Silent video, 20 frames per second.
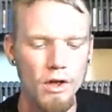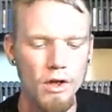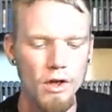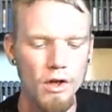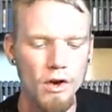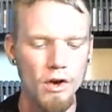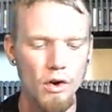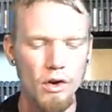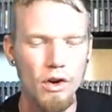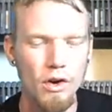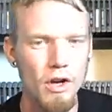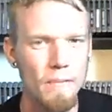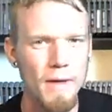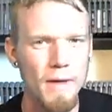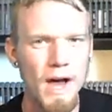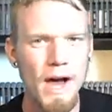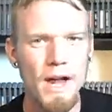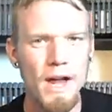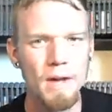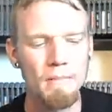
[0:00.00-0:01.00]
you're going to be
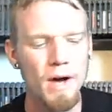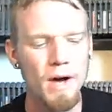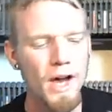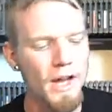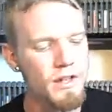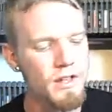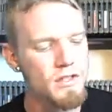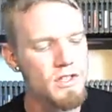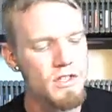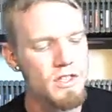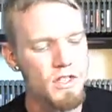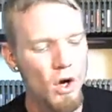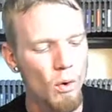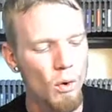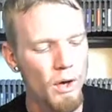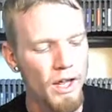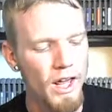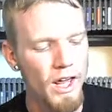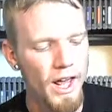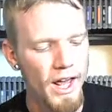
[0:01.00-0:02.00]
hiding behind
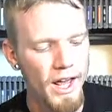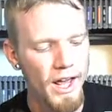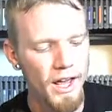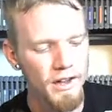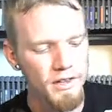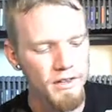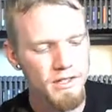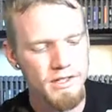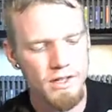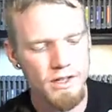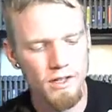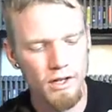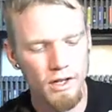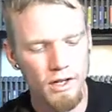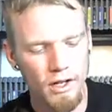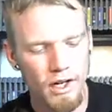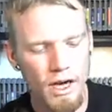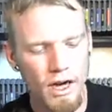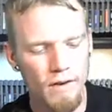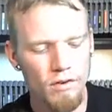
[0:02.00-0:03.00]
soda cans.
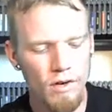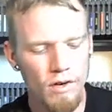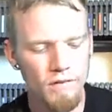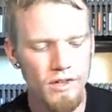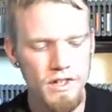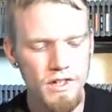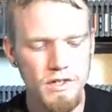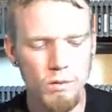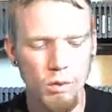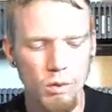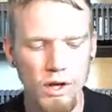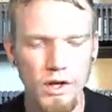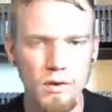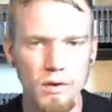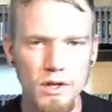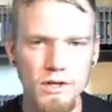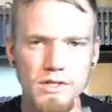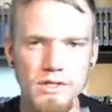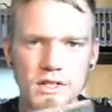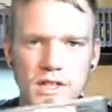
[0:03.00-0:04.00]
The cover of this one, you
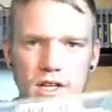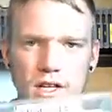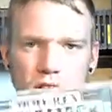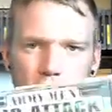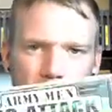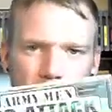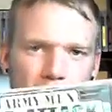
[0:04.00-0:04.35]
can see the